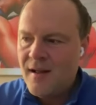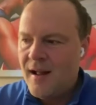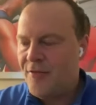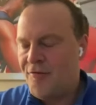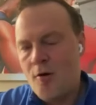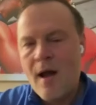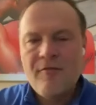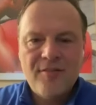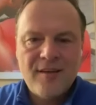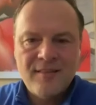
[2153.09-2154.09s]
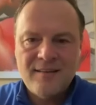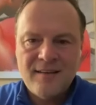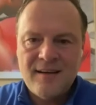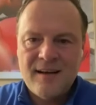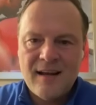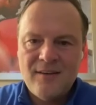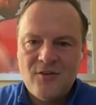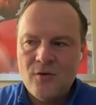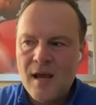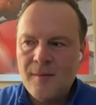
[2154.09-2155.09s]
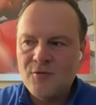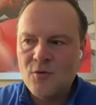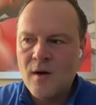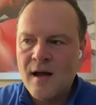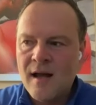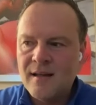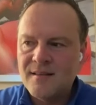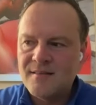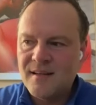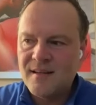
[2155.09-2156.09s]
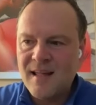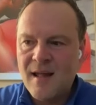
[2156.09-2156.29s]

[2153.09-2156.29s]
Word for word: and throw everything they did in 82 games away and say